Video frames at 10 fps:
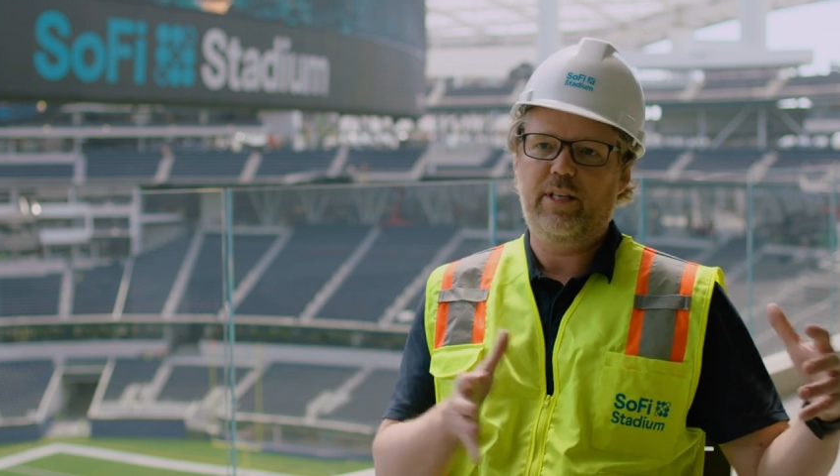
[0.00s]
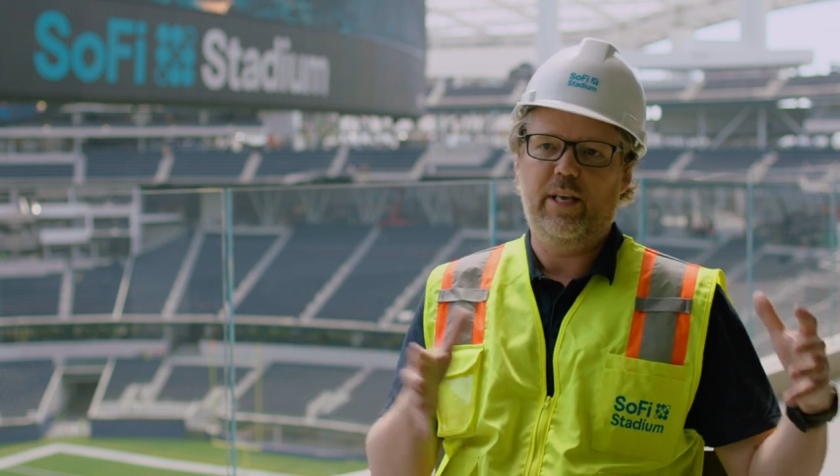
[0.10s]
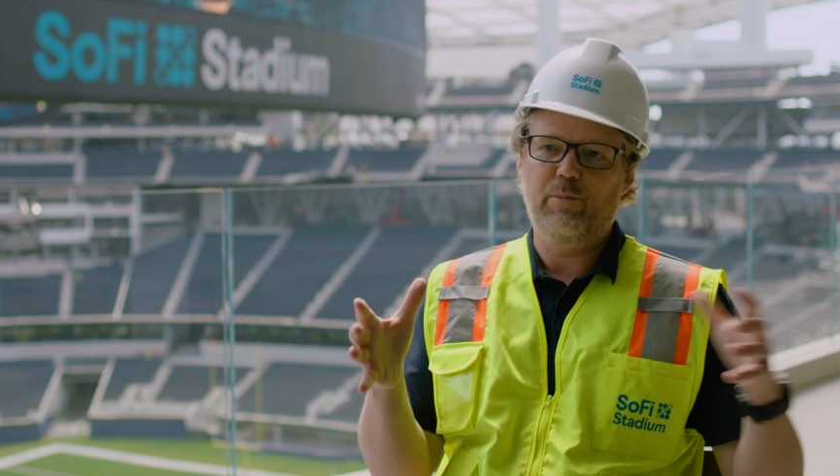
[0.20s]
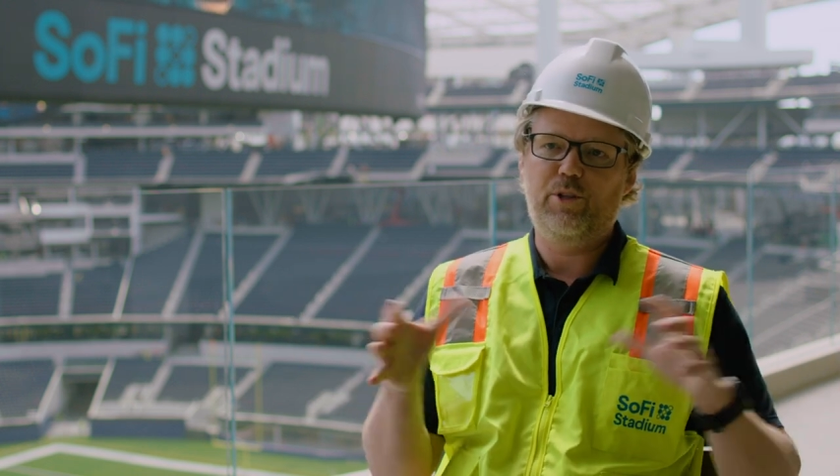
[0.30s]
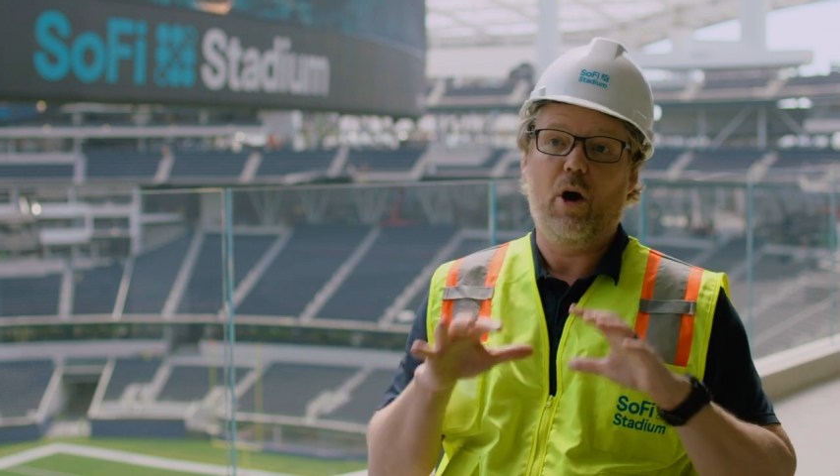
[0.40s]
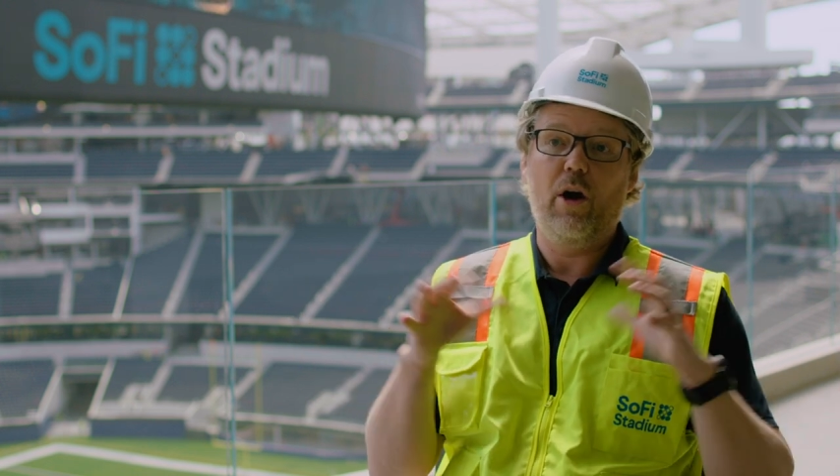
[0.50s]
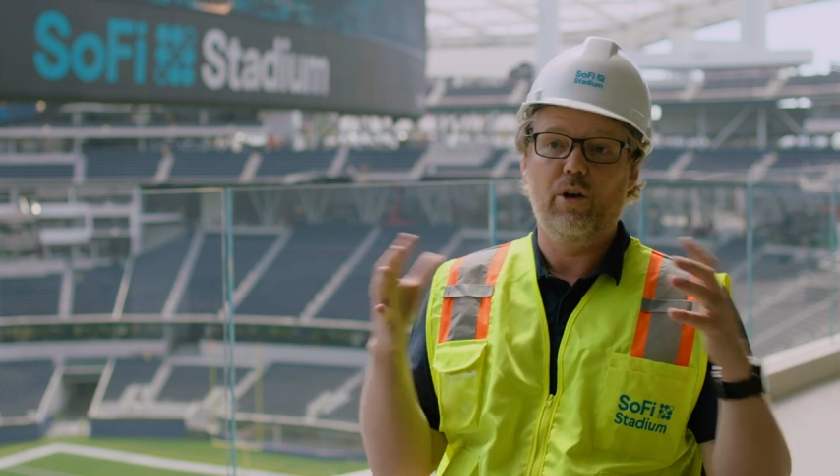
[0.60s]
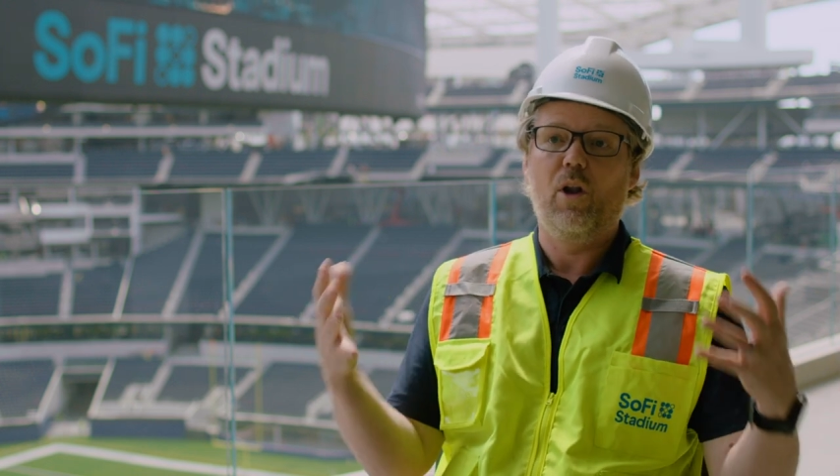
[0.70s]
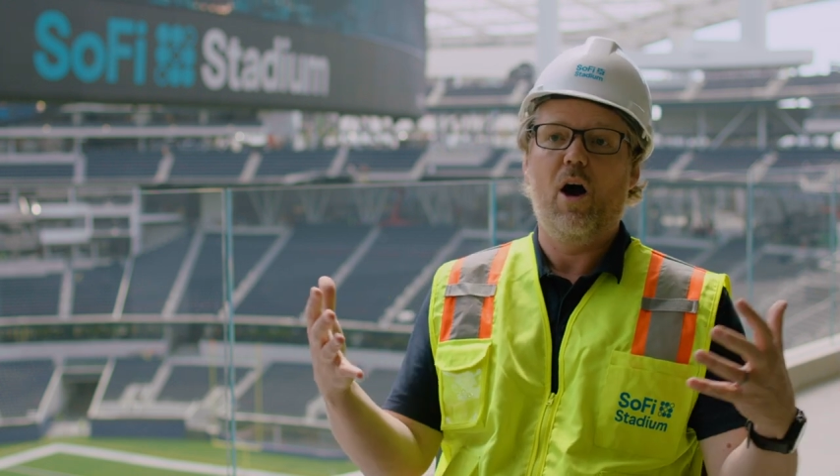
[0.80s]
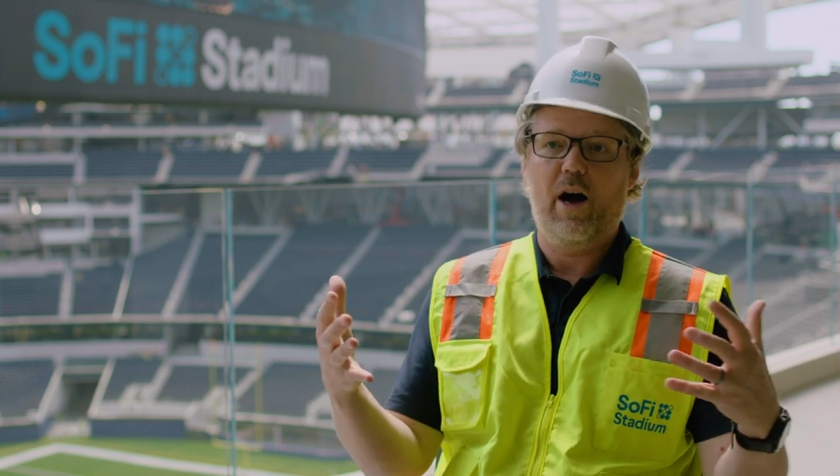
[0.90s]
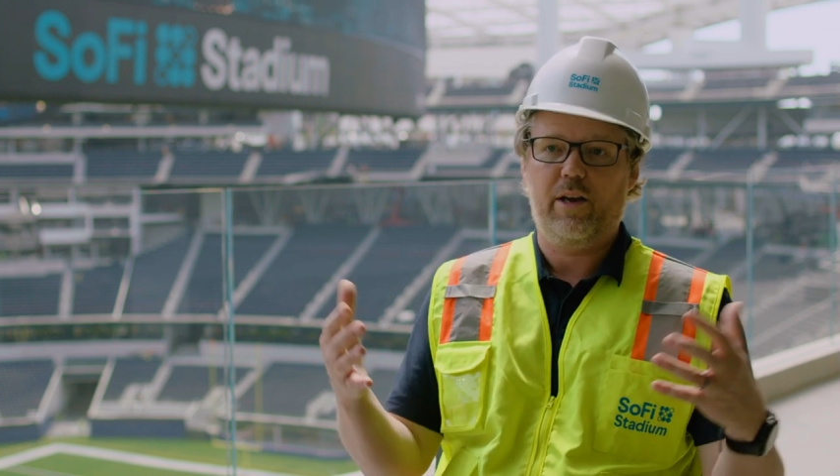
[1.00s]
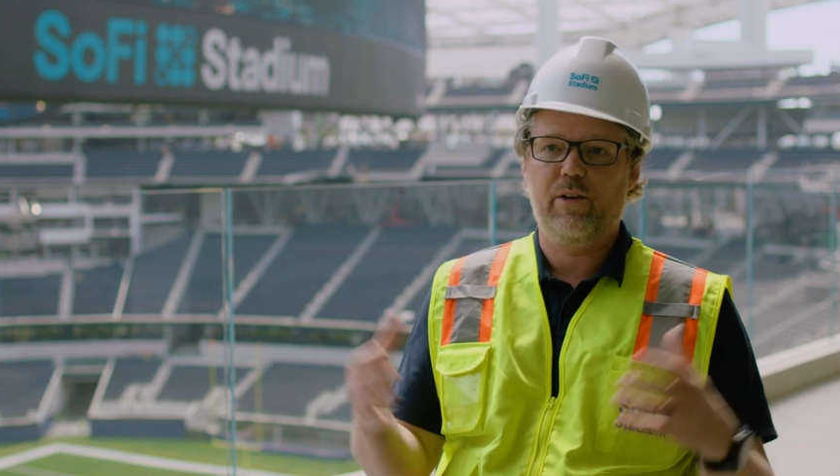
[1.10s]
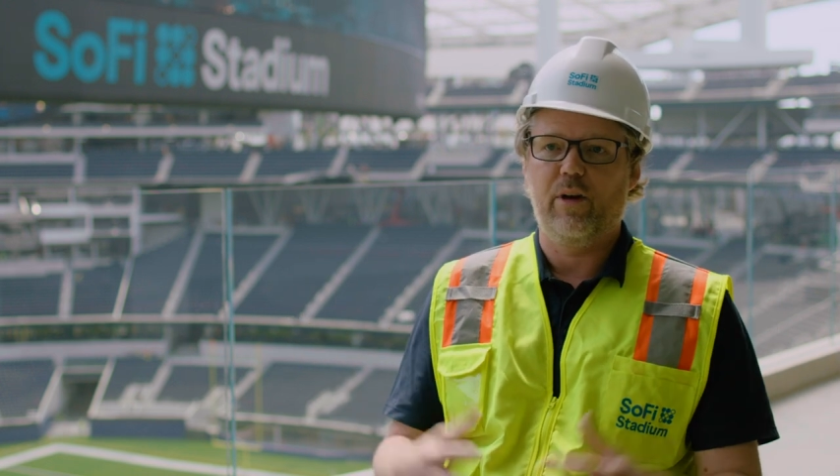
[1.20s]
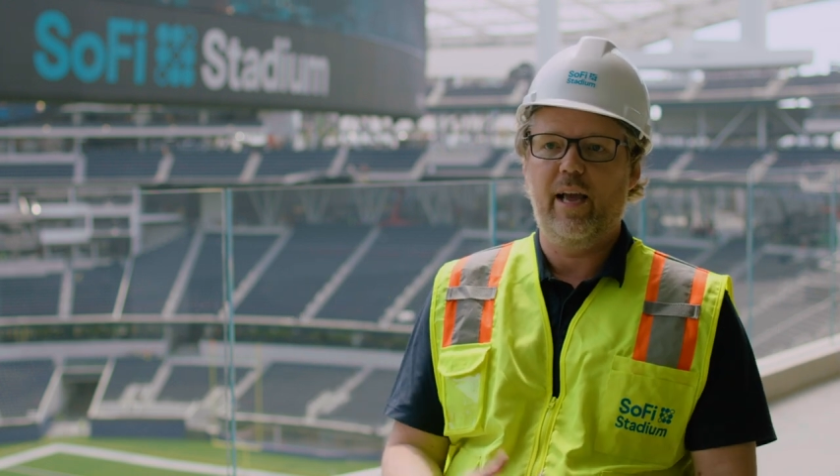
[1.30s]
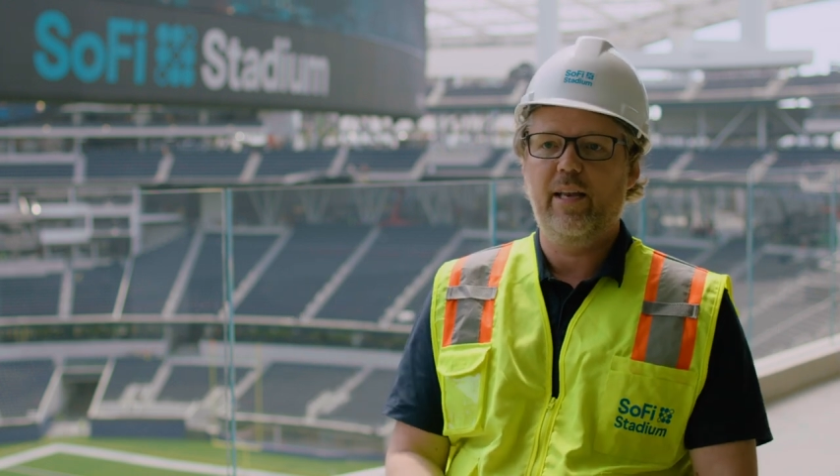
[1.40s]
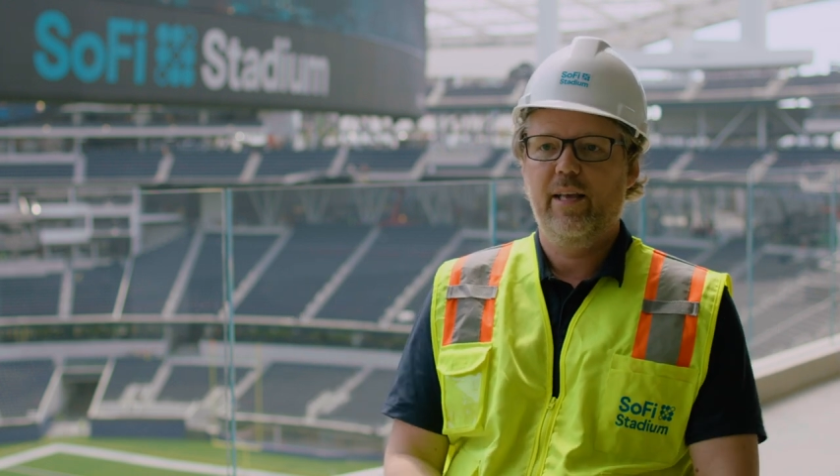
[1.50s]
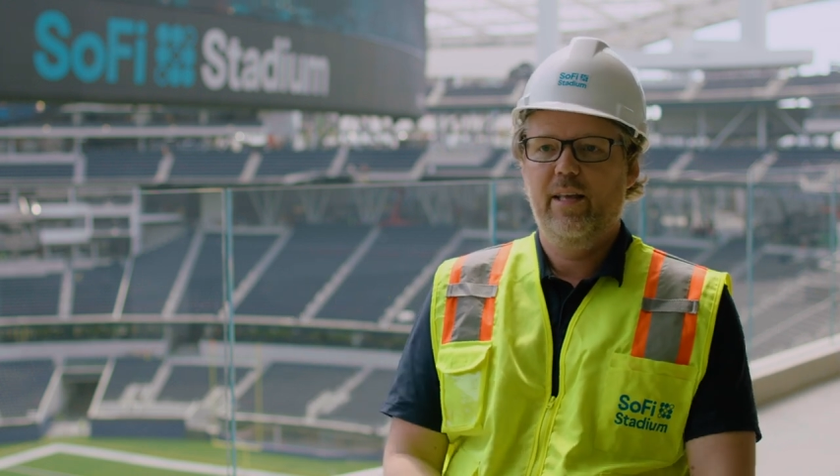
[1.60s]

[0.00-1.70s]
teams to unlock, right?